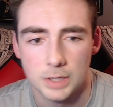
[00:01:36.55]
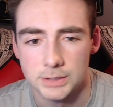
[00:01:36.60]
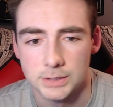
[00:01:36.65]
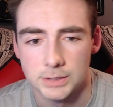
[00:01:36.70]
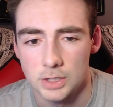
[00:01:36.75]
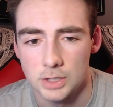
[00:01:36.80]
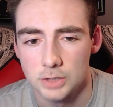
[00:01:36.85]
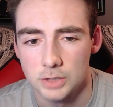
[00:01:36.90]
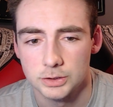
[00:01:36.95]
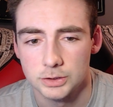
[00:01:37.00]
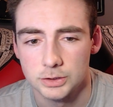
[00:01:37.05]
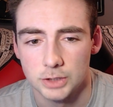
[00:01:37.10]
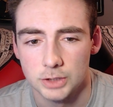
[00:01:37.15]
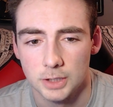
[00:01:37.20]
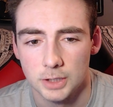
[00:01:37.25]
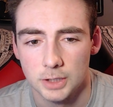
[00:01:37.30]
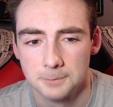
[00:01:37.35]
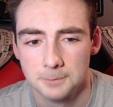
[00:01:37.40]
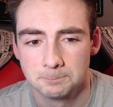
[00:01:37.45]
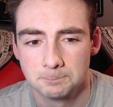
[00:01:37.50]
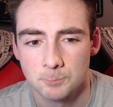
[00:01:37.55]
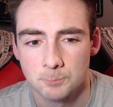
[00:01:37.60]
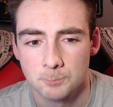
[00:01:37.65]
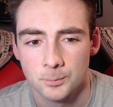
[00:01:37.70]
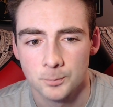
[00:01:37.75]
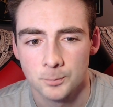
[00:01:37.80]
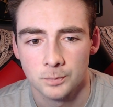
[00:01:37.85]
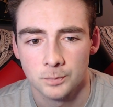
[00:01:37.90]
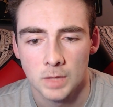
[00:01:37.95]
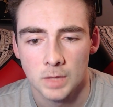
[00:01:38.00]
ulcer,
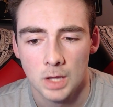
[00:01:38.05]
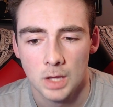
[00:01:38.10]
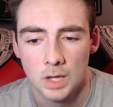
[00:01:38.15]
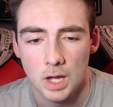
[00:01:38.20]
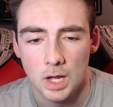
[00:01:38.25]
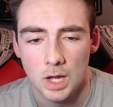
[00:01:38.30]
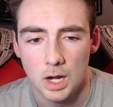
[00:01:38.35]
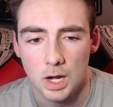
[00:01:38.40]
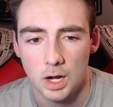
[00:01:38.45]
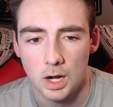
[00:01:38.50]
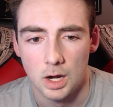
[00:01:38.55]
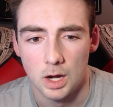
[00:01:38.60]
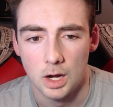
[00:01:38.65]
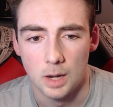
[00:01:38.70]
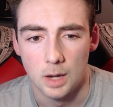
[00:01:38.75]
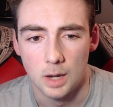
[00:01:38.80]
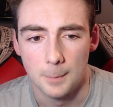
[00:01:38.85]
and